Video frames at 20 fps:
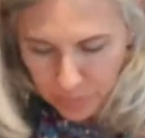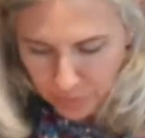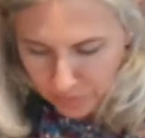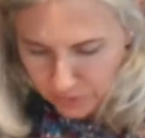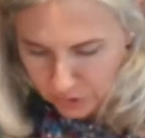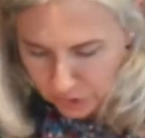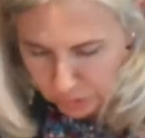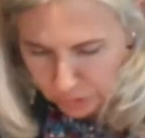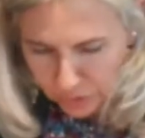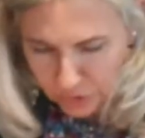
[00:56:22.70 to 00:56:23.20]

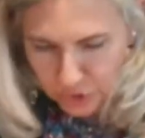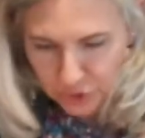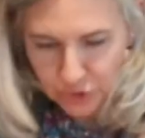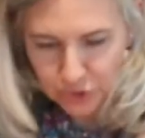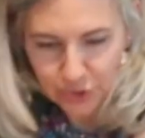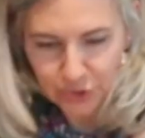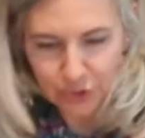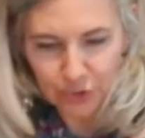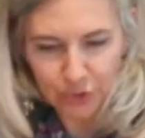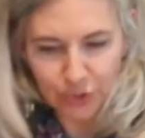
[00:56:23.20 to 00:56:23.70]
Do
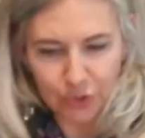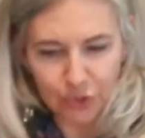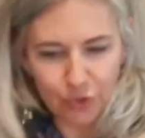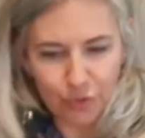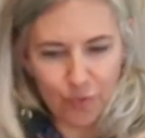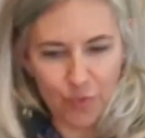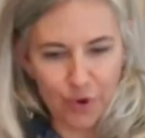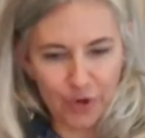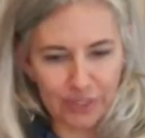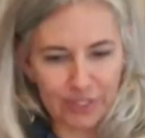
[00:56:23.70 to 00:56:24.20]
two
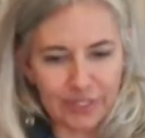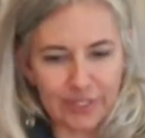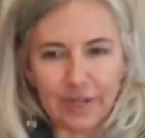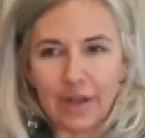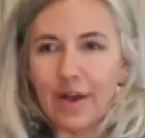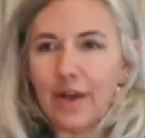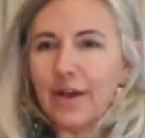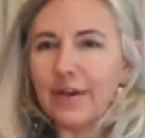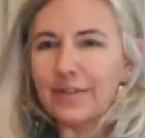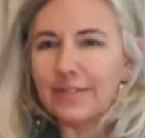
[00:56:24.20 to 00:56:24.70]
more
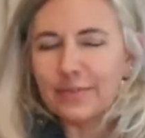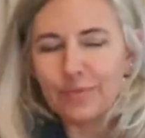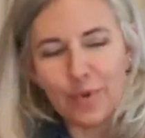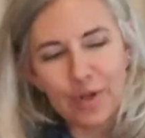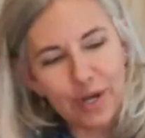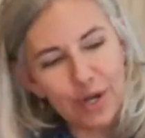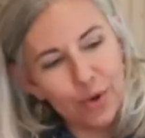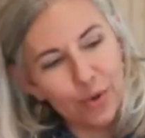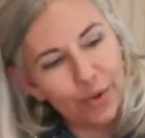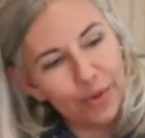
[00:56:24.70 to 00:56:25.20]
songs.
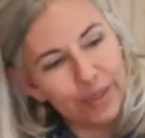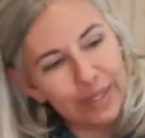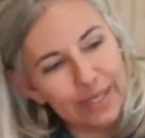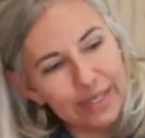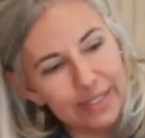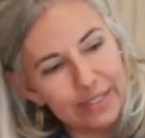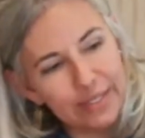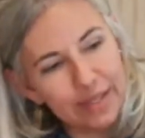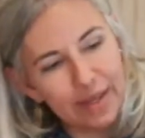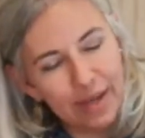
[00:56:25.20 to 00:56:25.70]
One and Only
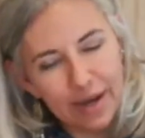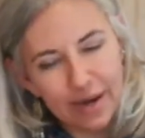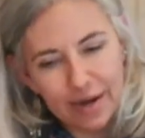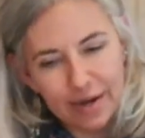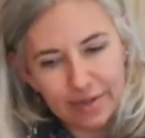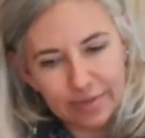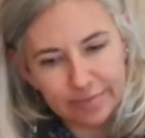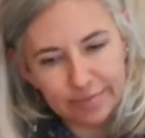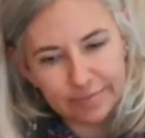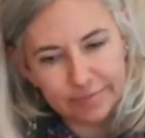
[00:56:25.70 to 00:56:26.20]
is
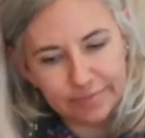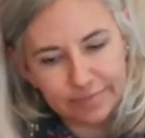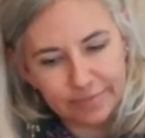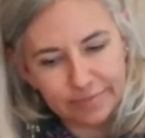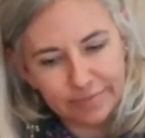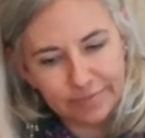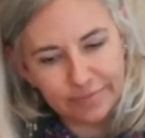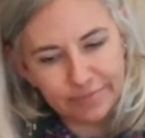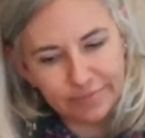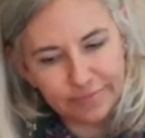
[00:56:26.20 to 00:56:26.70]
there. Let's
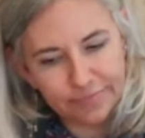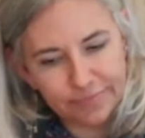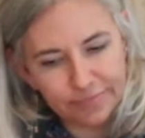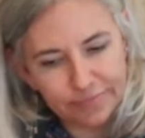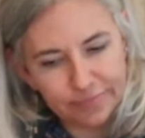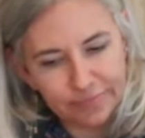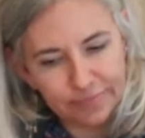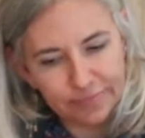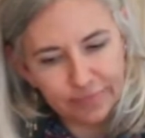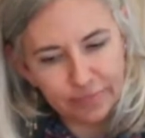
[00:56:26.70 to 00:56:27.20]

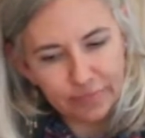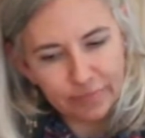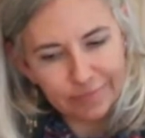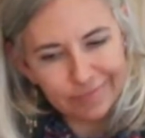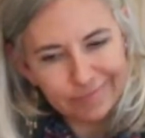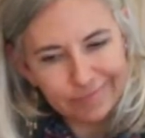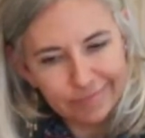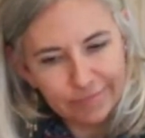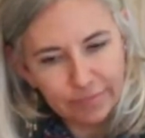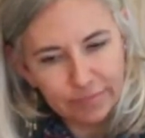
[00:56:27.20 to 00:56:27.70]
do
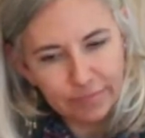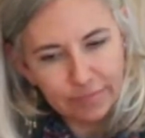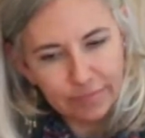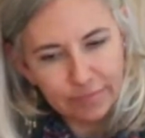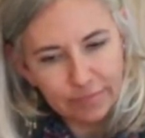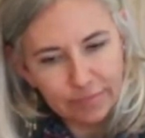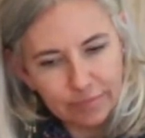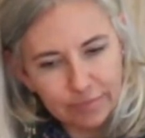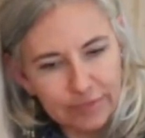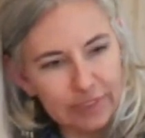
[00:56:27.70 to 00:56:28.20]

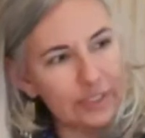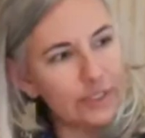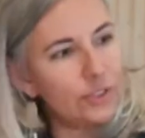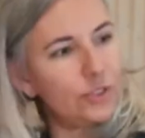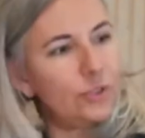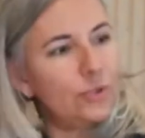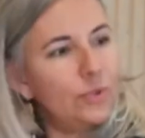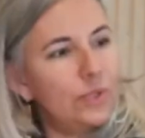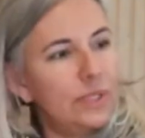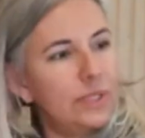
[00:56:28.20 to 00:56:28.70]

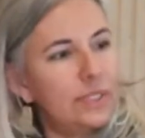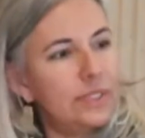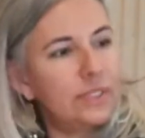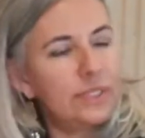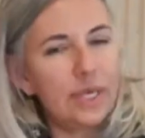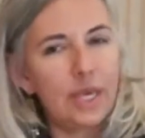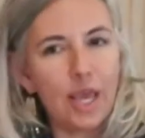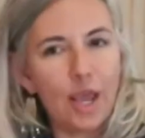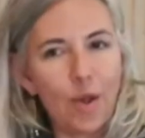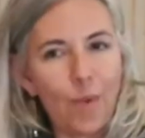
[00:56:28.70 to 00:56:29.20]
it in this
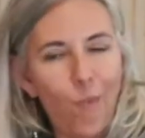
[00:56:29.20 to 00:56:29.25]
key.